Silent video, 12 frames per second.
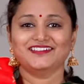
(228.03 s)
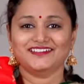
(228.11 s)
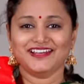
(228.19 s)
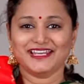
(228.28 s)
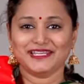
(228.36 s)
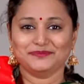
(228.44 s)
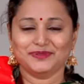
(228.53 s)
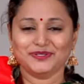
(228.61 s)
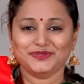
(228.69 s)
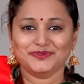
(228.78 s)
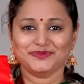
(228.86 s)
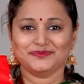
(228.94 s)
red and
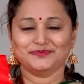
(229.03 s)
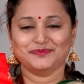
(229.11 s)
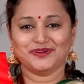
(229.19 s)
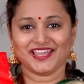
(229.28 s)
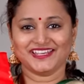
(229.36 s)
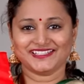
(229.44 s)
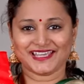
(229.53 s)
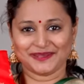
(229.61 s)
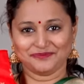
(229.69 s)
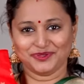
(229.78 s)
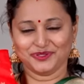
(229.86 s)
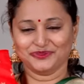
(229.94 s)
blue, bright
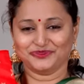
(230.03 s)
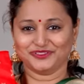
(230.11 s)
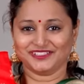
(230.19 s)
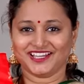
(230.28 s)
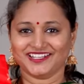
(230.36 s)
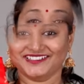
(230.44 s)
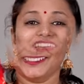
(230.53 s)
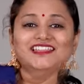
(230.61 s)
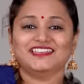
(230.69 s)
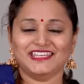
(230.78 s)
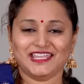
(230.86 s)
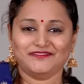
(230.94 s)
and beautiful
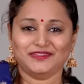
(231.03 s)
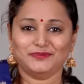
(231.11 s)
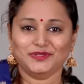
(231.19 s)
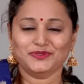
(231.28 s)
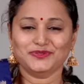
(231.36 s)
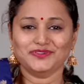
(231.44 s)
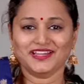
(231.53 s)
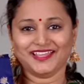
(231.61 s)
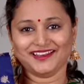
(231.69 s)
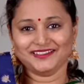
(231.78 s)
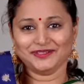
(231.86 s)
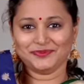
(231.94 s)
color, navy blue,
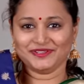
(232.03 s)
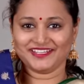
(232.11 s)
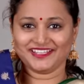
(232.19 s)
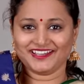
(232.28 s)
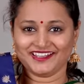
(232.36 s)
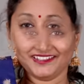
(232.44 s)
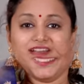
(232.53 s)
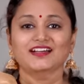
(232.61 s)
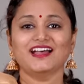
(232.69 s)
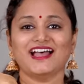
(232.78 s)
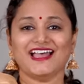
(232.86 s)
another pretty color,